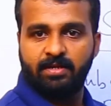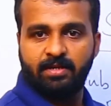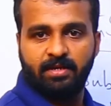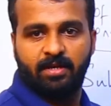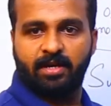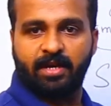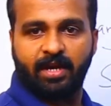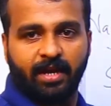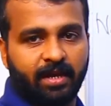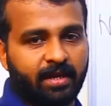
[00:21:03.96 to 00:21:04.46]

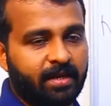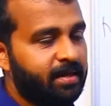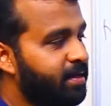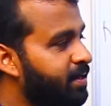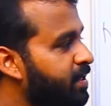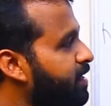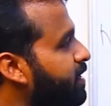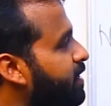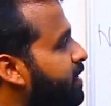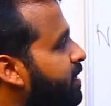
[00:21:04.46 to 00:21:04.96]
Okay.
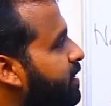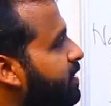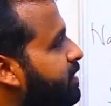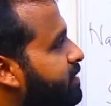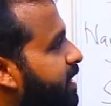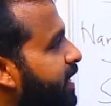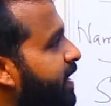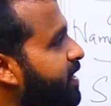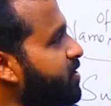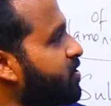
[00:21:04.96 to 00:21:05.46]

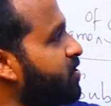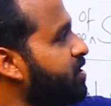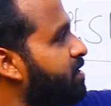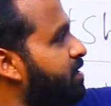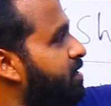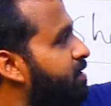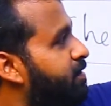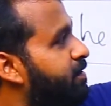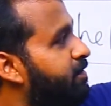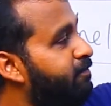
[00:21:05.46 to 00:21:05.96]
The next
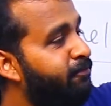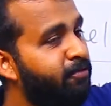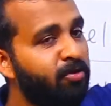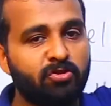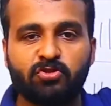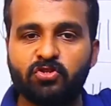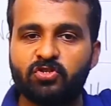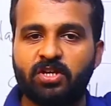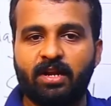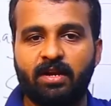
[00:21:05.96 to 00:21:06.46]

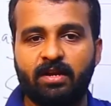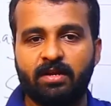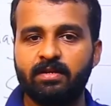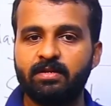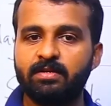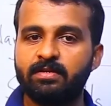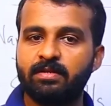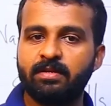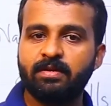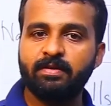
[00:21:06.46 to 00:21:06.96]
fourth shell.
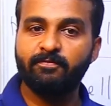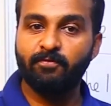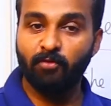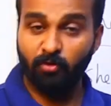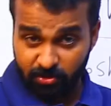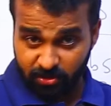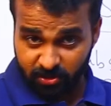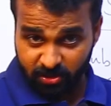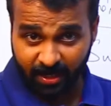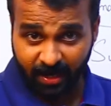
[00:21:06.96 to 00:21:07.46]

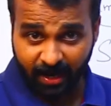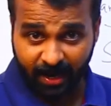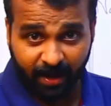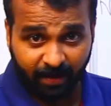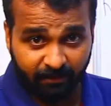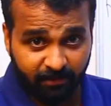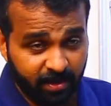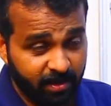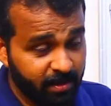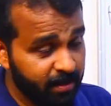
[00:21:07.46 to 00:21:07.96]
Fourth shell
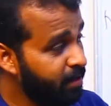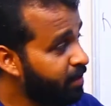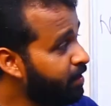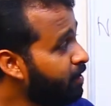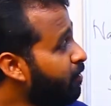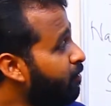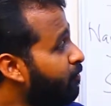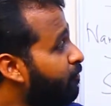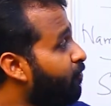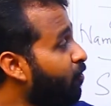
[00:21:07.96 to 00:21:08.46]
having
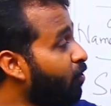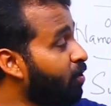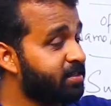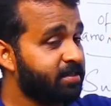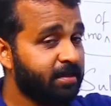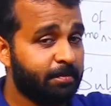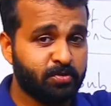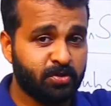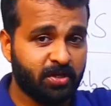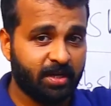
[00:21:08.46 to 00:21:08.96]
four
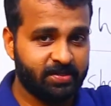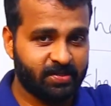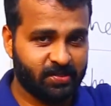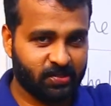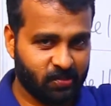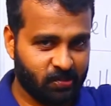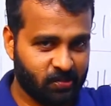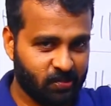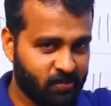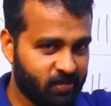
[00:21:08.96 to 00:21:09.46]

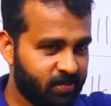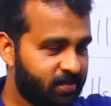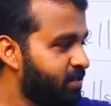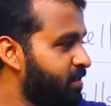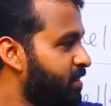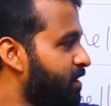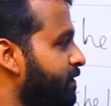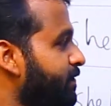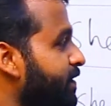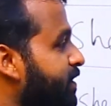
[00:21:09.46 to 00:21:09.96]
subshells.
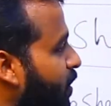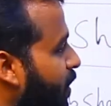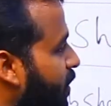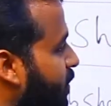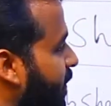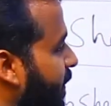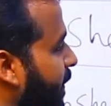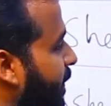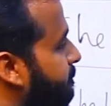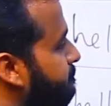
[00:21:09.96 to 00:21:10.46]
Which are
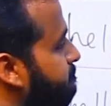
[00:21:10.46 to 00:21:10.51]
they?